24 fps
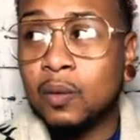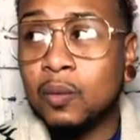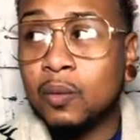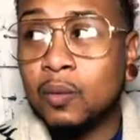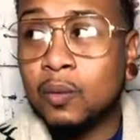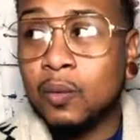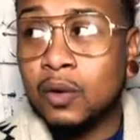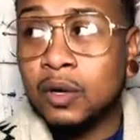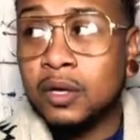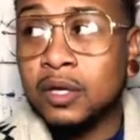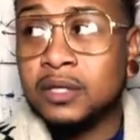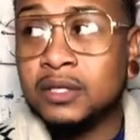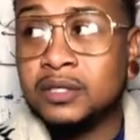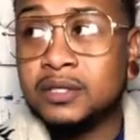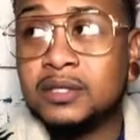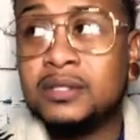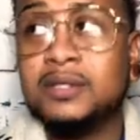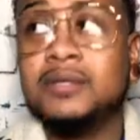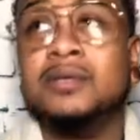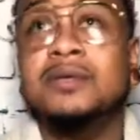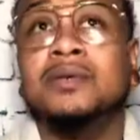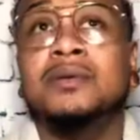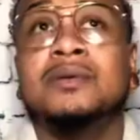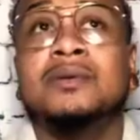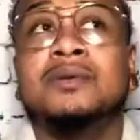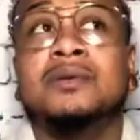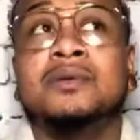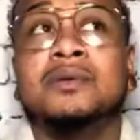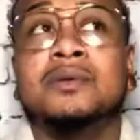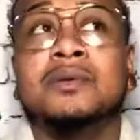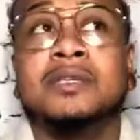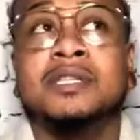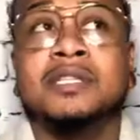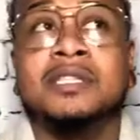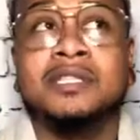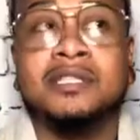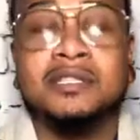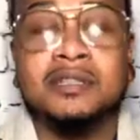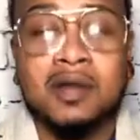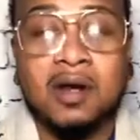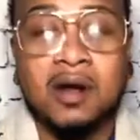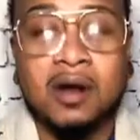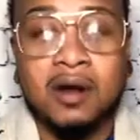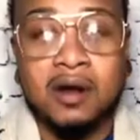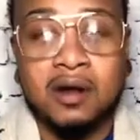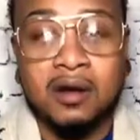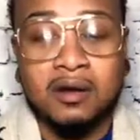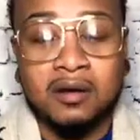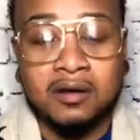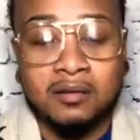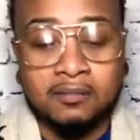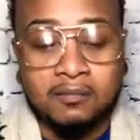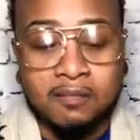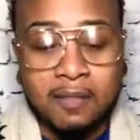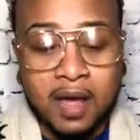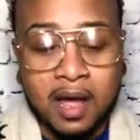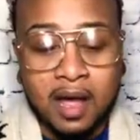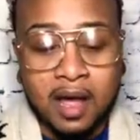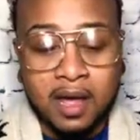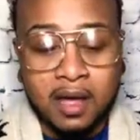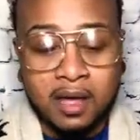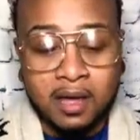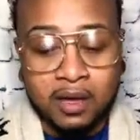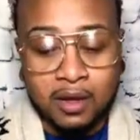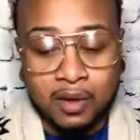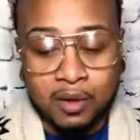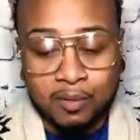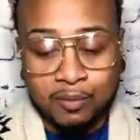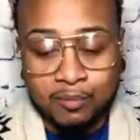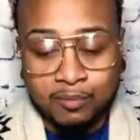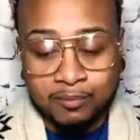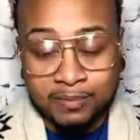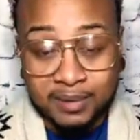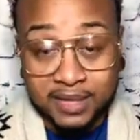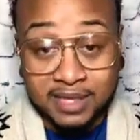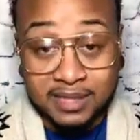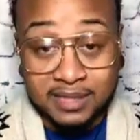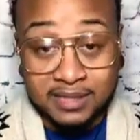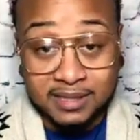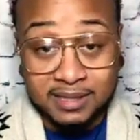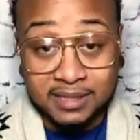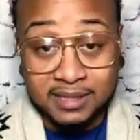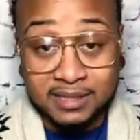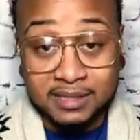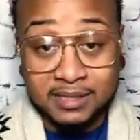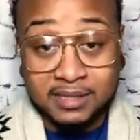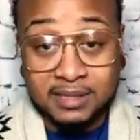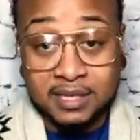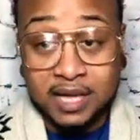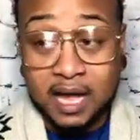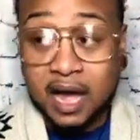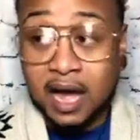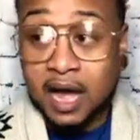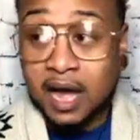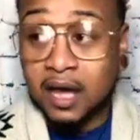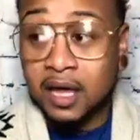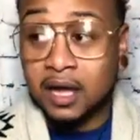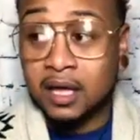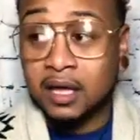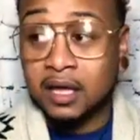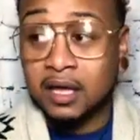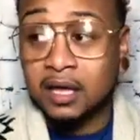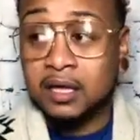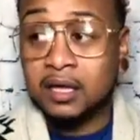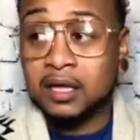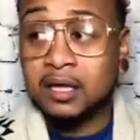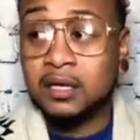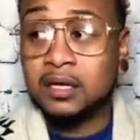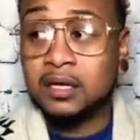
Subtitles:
want to start my own business. I